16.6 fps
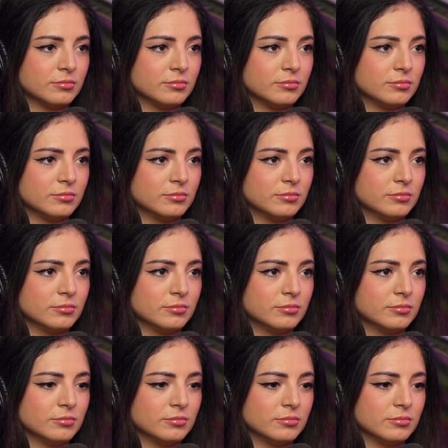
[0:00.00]

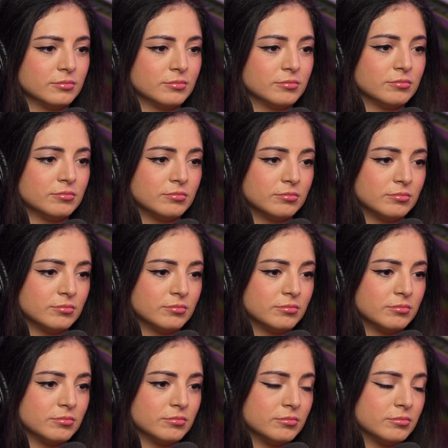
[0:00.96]

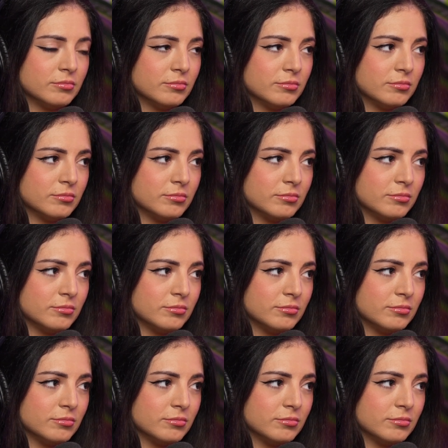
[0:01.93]
(silent)